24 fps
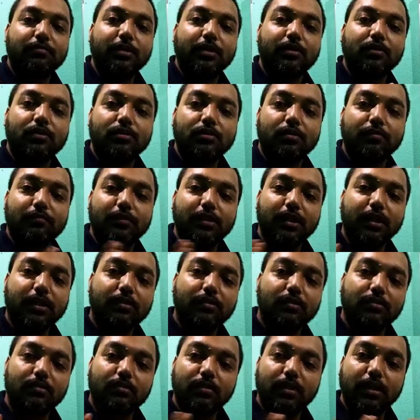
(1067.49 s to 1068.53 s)
Because of
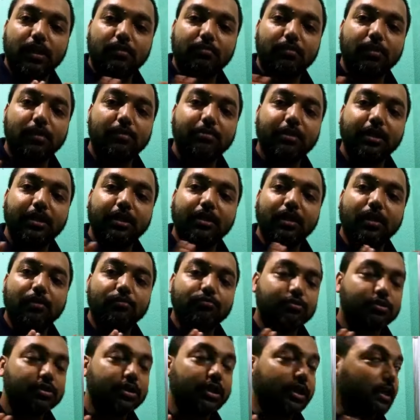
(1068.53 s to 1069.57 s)
that, there may be
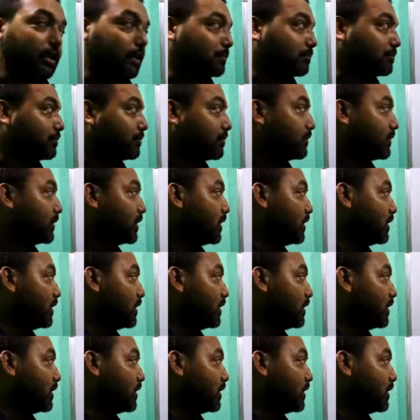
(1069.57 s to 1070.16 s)
ground shaking.